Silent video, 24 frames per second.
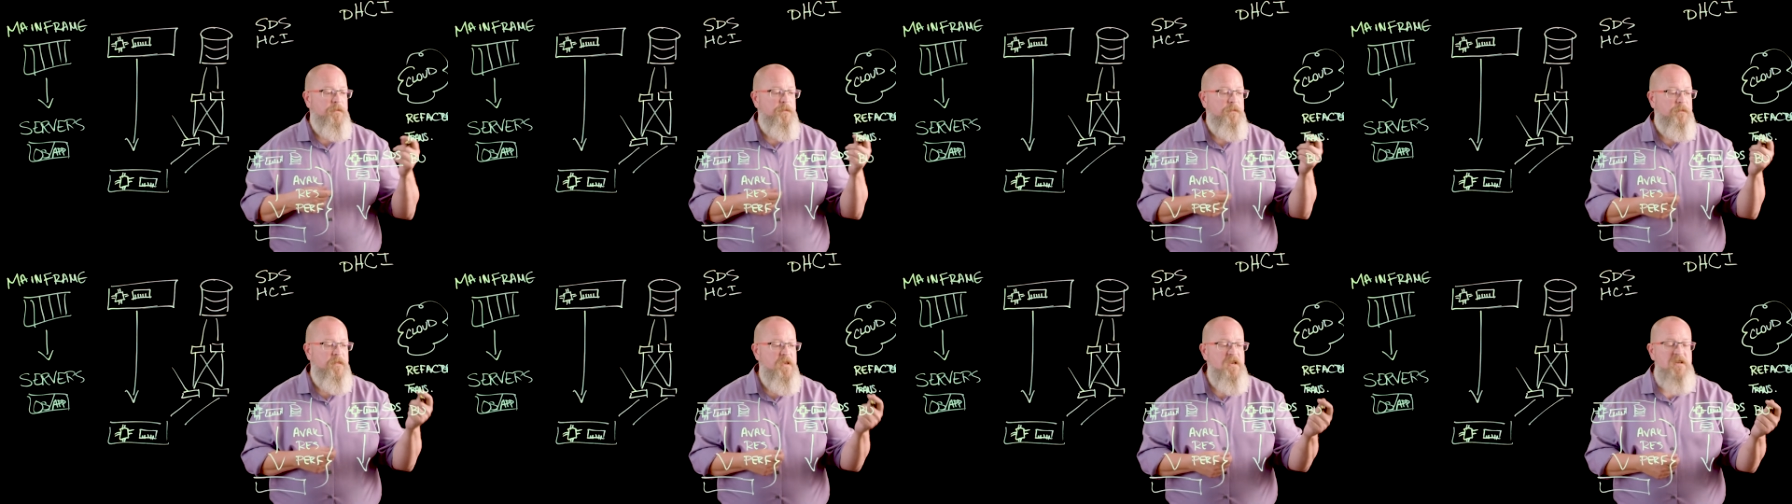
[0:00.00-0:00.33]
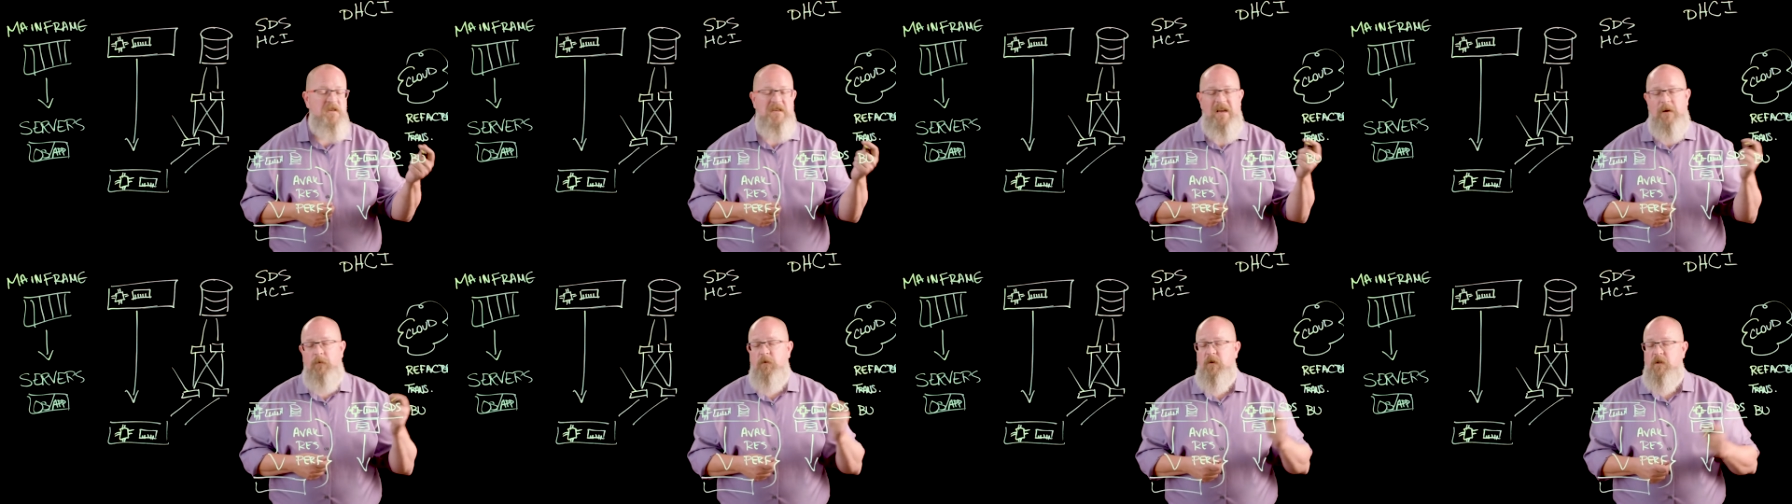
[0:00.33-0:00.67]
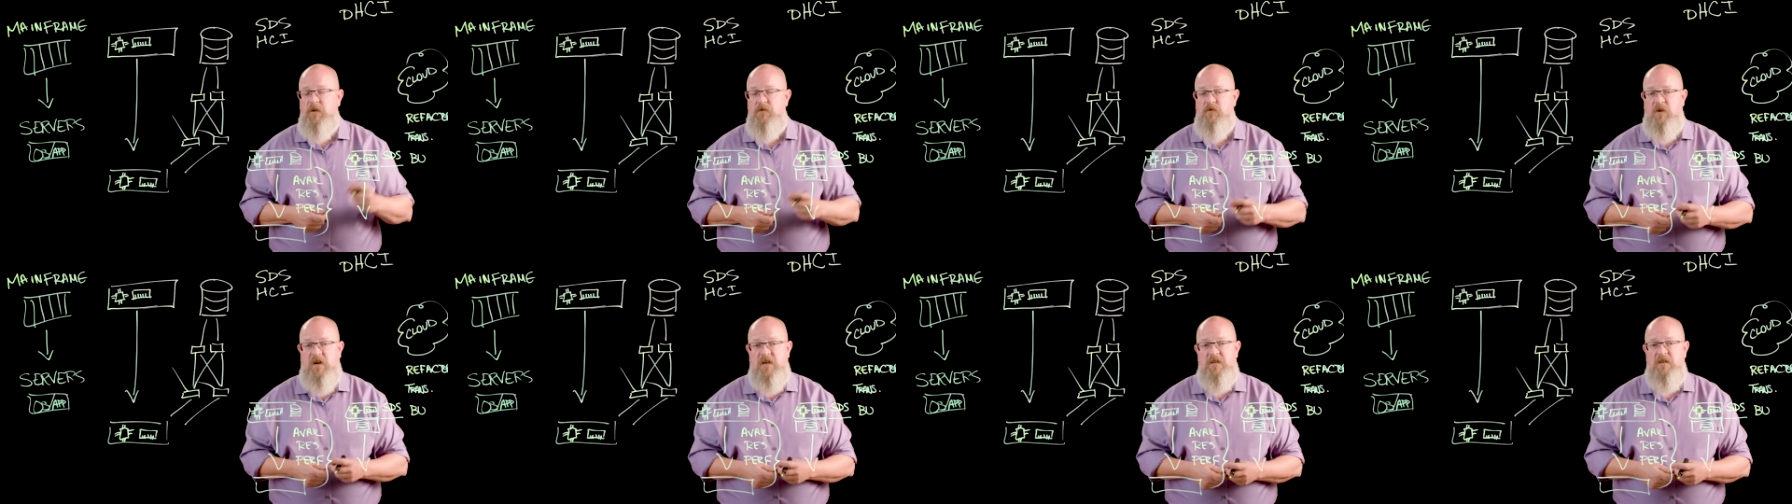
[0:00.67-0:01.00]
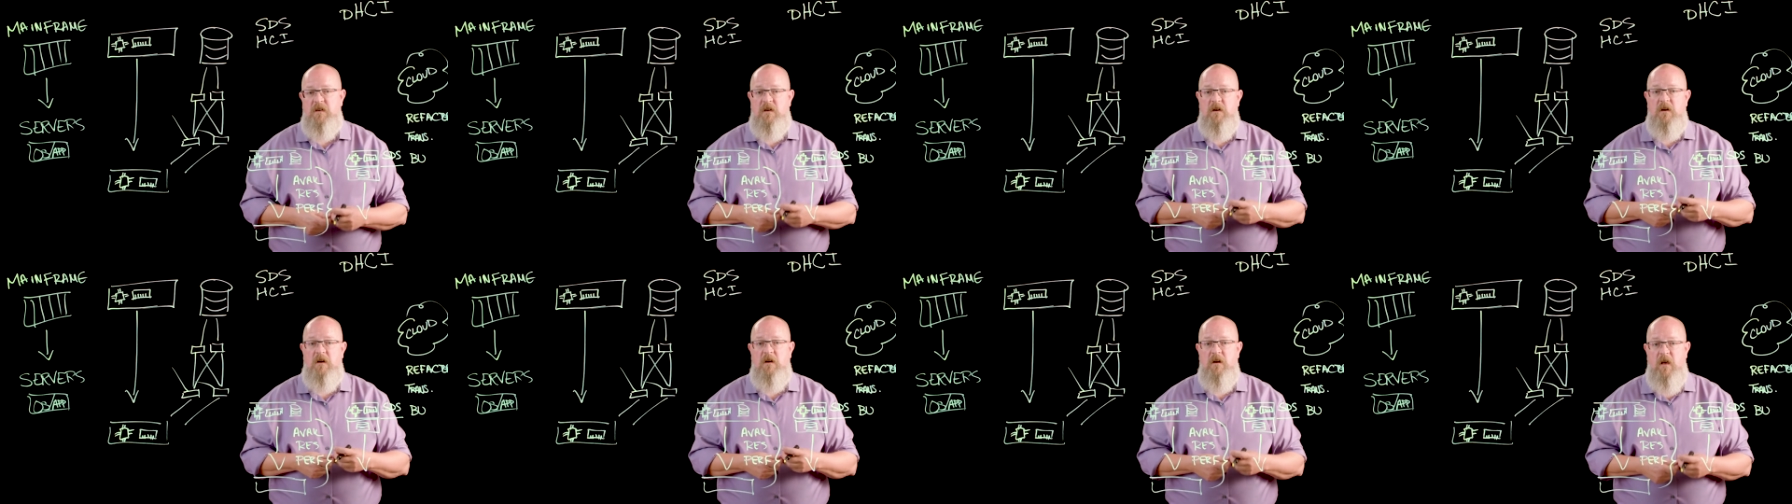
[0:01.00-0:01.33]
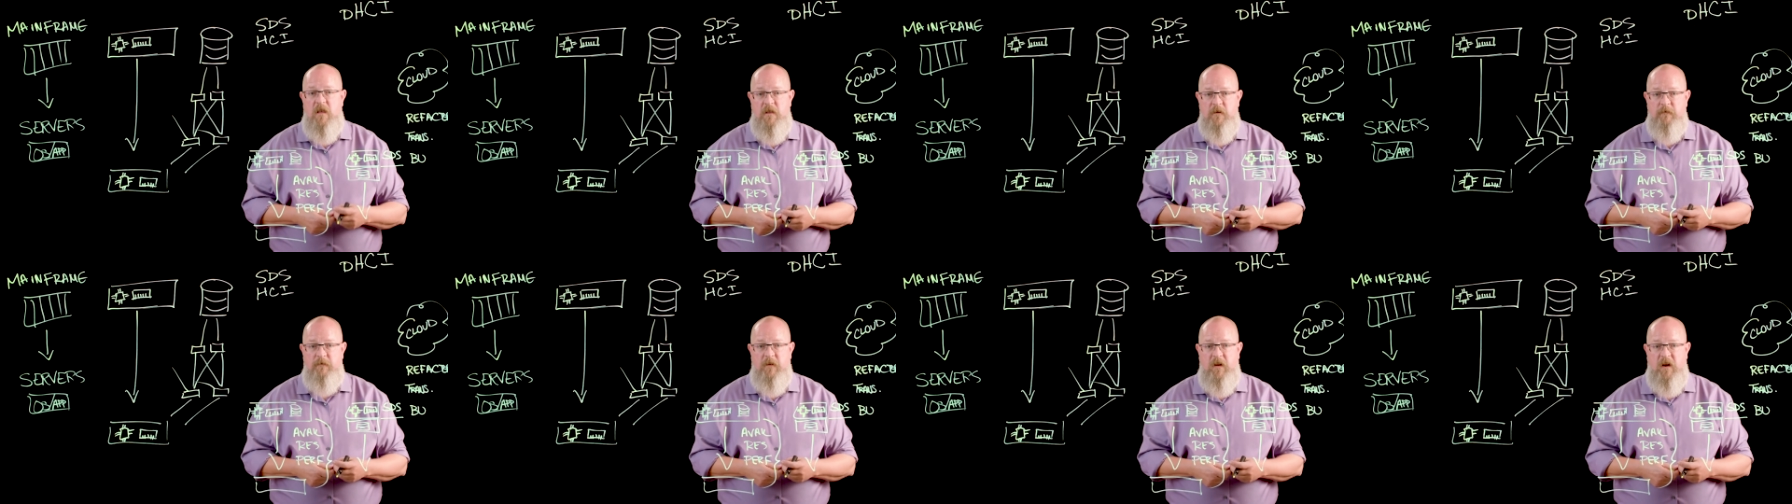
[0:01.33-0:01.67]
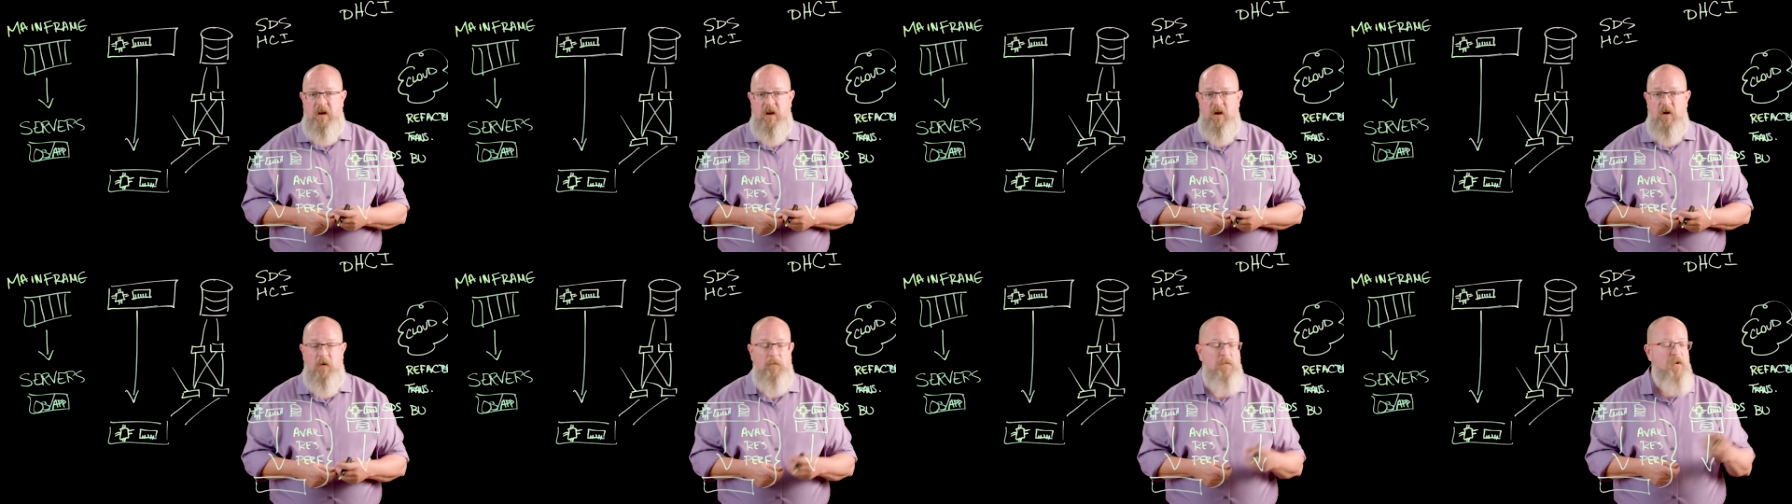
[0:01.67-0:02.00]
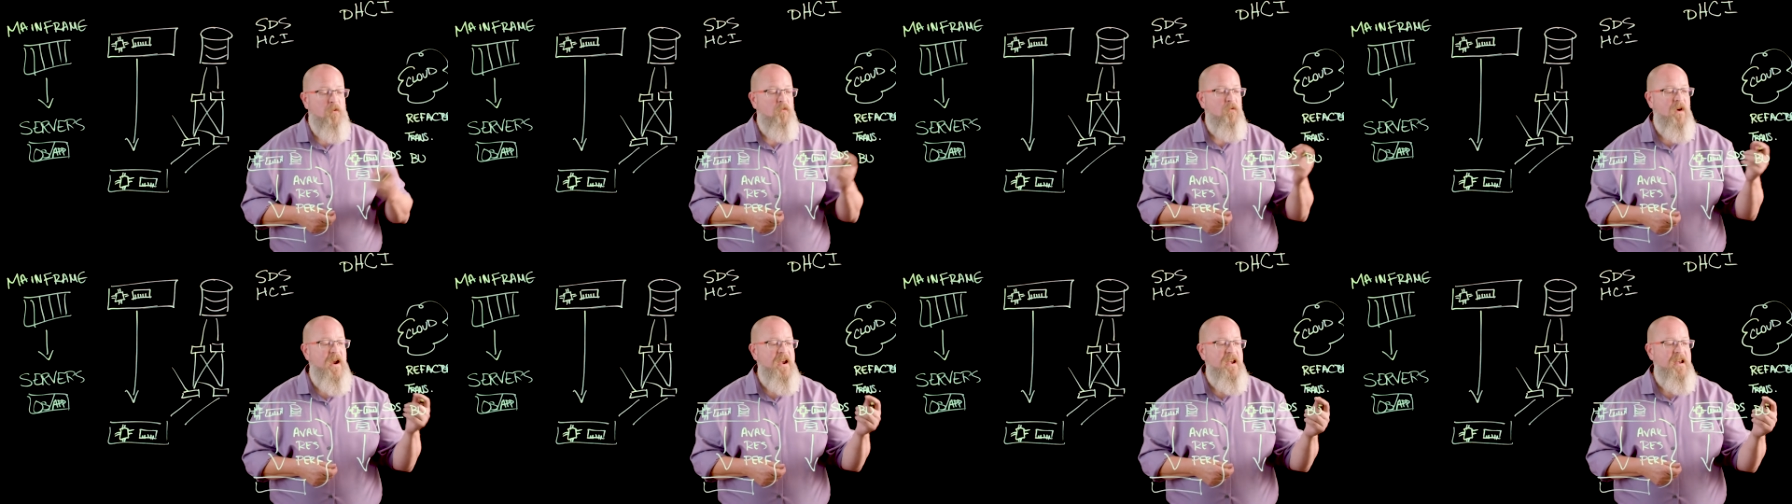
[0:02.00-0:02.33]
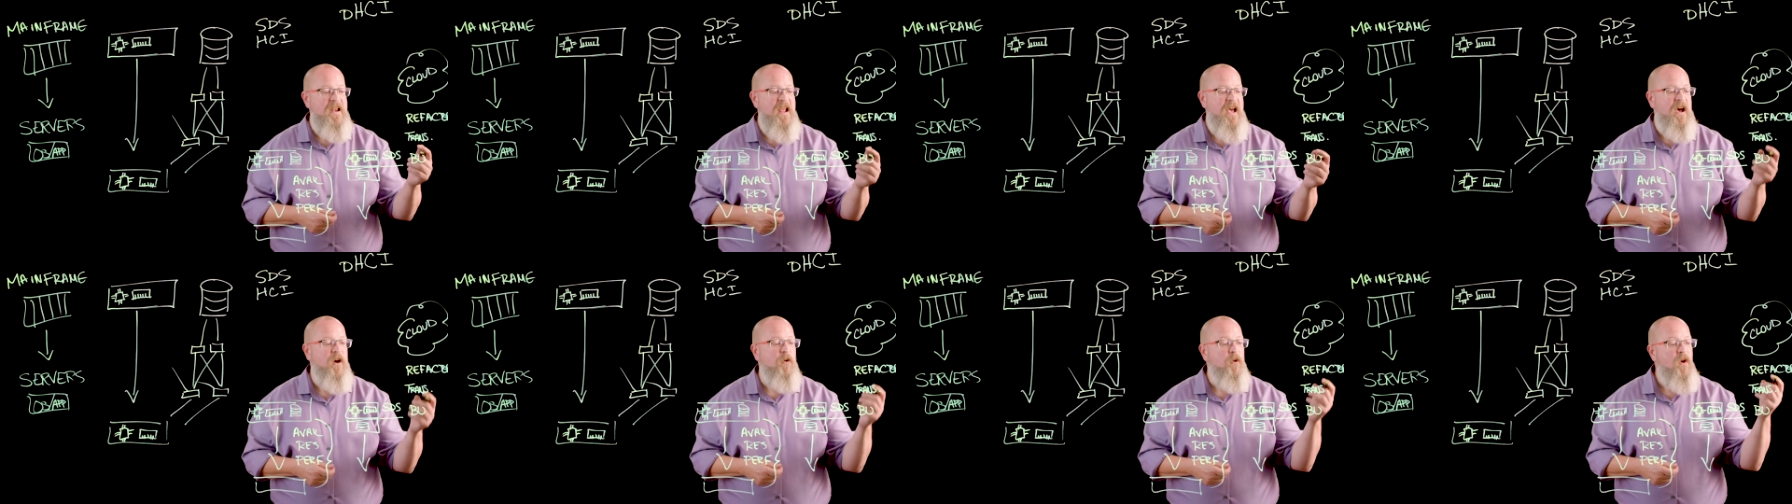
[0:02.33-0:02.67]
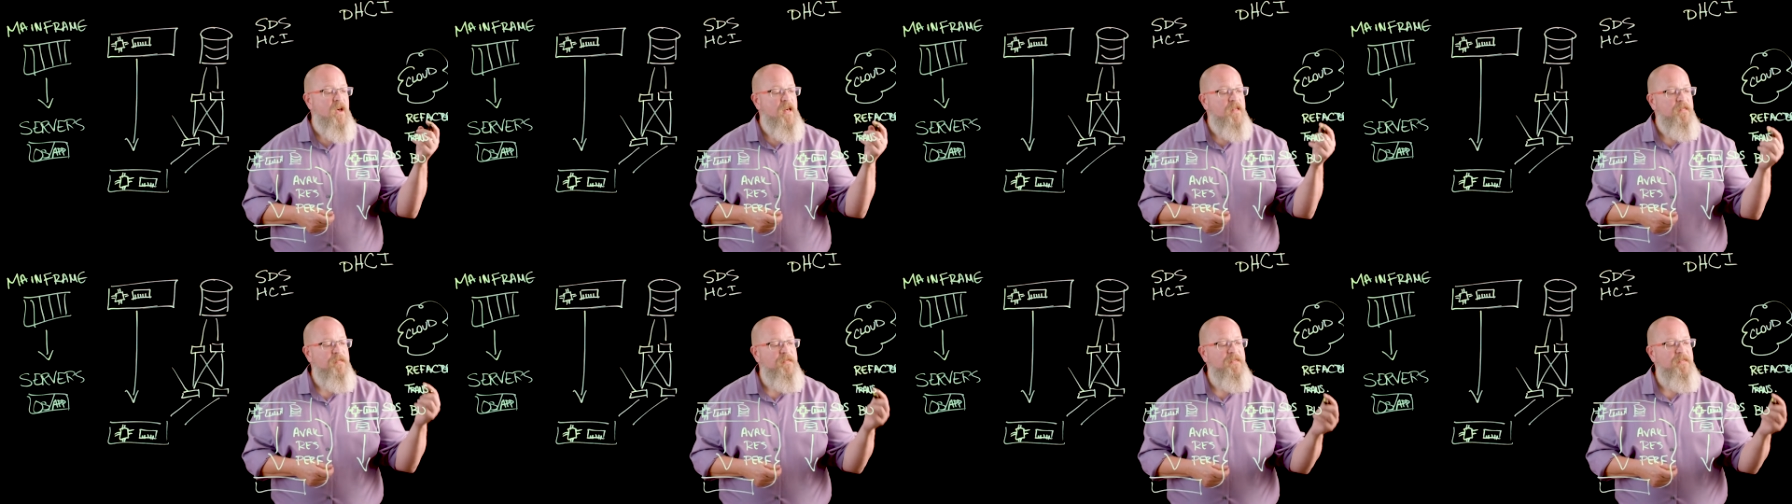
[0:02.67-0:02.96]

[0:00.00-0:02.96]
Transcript: This I will address in another video, but right now,